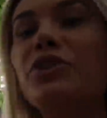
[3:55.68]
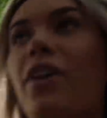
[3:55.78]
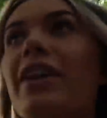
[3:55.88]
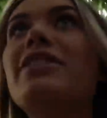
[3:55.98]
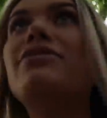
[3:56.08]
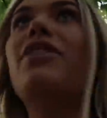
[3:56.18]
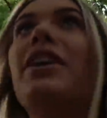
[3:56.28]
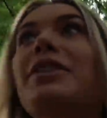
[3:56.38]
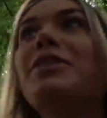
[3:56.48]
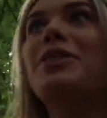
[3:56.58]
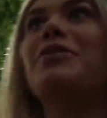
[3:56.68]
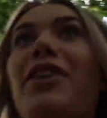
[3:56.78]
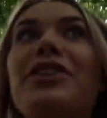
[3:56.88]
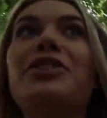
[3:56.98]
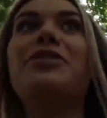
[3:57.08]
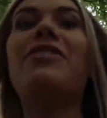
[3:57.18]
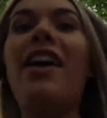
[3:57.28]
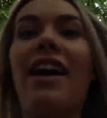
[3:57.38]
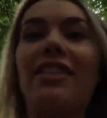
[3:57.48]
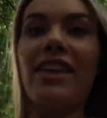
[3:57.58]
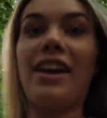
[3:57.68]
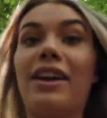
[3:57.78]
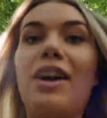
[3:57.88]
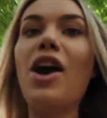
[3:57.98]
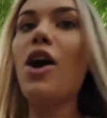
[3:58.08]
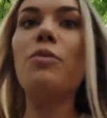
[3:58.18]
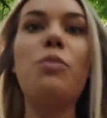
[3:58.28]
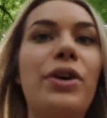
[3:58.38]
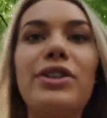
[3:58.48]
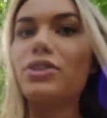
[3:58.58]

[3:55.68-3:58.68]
trying to find the Freshers' Fair thing. We're